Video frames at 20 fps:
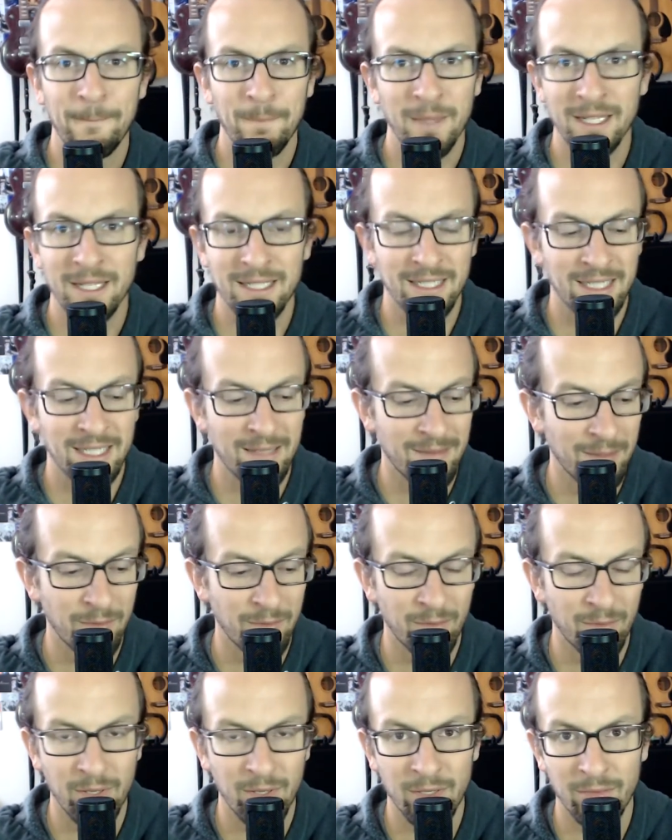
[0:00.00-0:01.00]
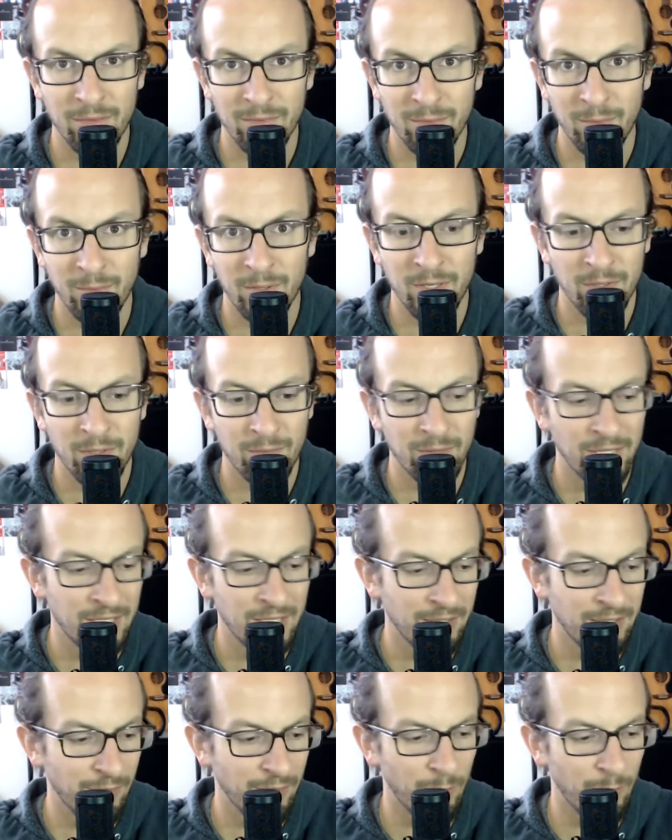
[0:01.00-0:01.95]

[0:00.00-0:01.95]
It's the same thing with where you live,